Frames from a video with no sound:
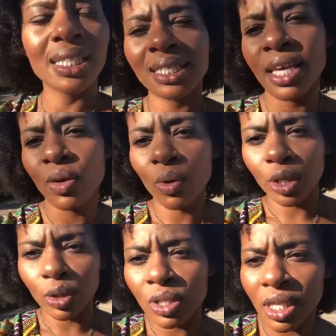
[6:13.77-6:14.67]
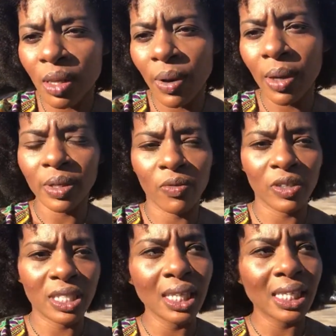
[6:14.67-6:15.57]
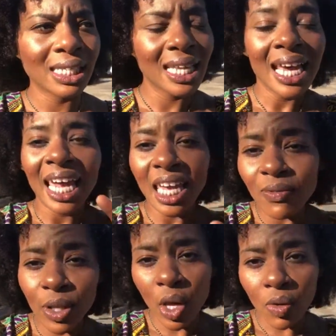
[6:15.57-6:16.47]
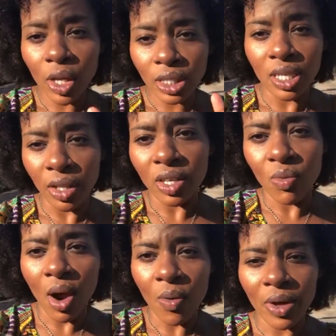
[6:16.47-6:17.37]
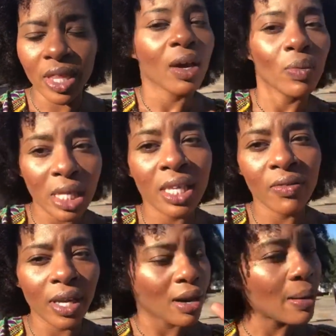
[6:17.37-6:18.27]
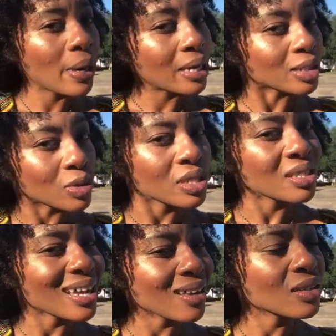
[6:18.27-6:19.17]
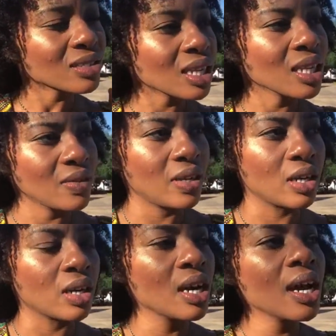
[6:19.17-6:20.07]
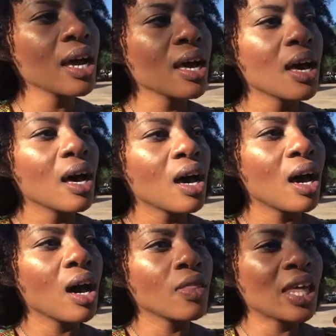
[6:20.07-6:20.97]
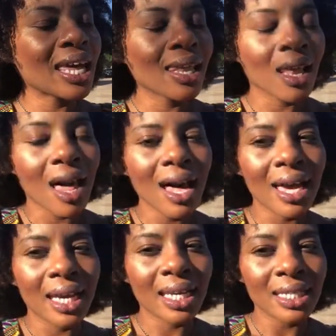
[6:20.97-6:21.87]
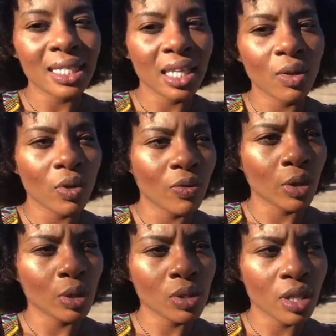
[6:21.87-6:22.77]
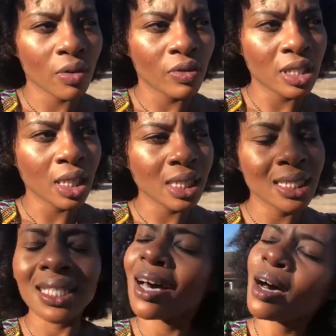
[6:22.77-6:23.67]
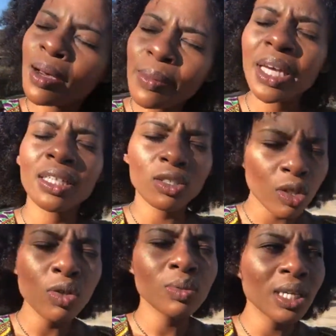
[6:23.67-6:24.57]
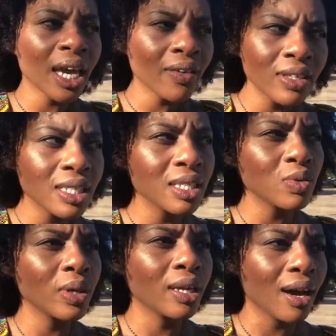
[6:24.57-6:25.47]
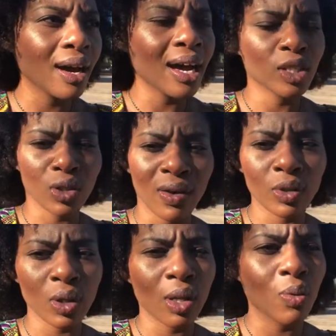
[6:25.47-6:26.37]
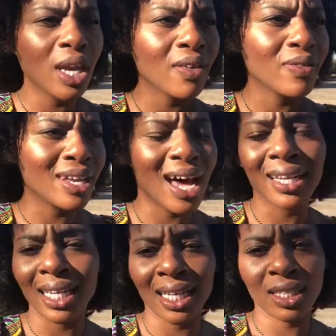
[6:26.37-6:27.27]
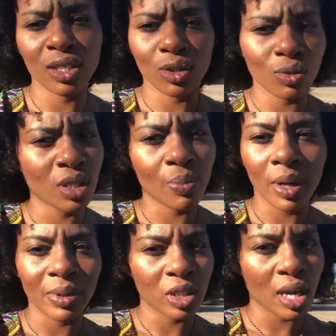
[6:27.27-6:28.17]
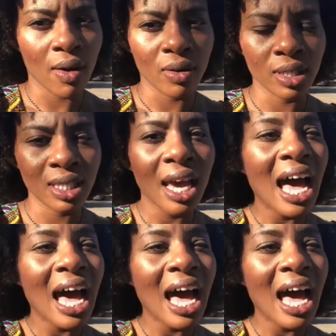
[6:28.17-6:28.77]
to say that we're using the public facilities, even though there's nothing wrong with that. We live here. I pay hundreds of dollars to live here they lied and said that we were using their facilities. Um, excuse me, ever since we got our travel trailer, we have not needed to use the public showers.